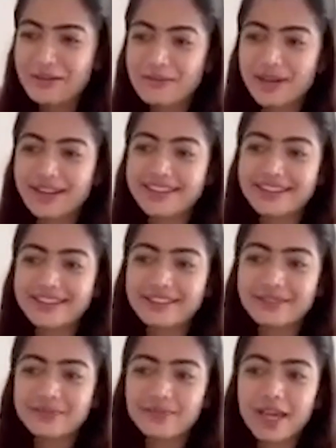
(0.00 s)
But
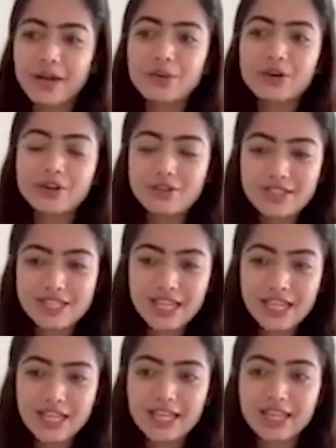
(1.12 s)
I wanted to
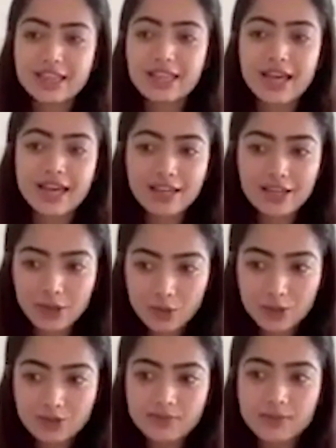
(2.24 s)
say thank
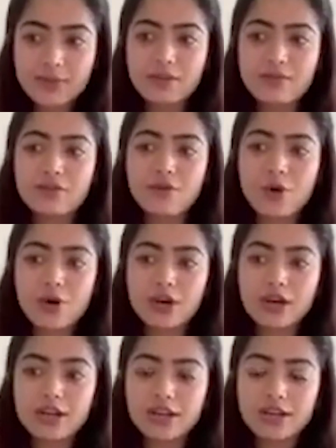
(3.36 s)
you
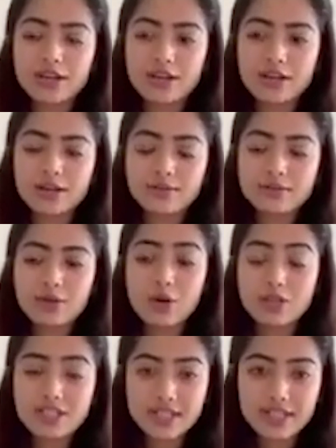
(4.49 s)
for
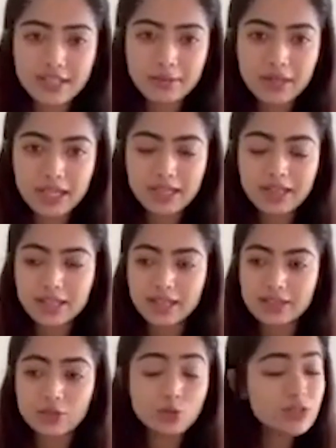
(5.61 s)
constantly being
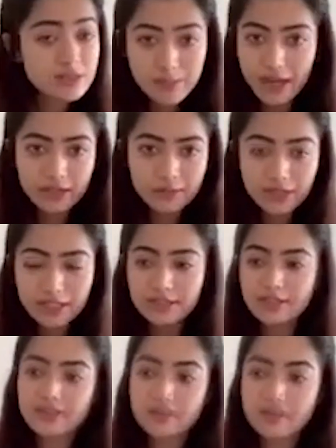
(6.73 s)
there through this pandemic.
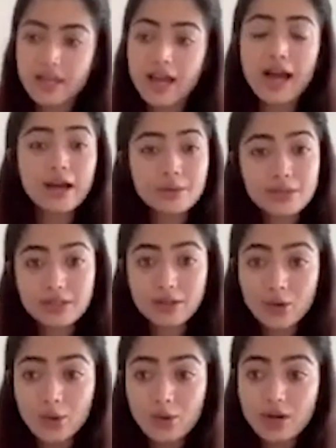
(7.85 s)
I was
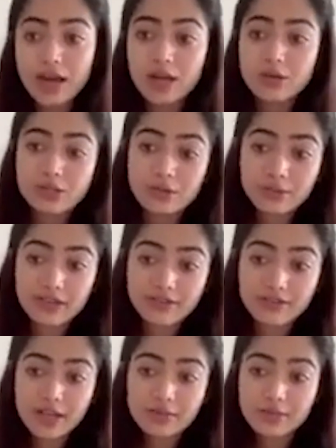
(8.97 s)
alone, I was with my
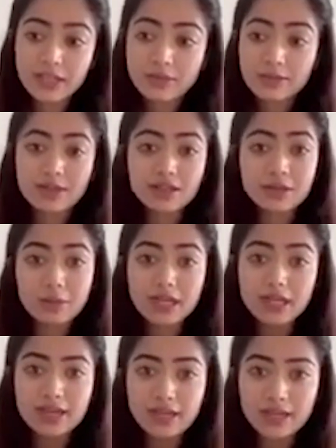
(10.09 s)
family, but in the
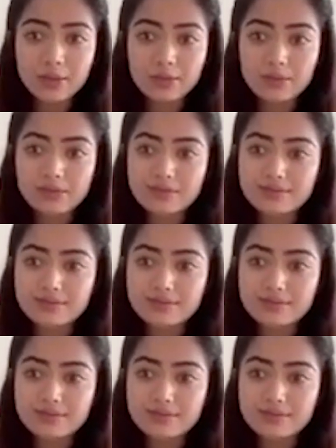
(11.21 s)
meantime,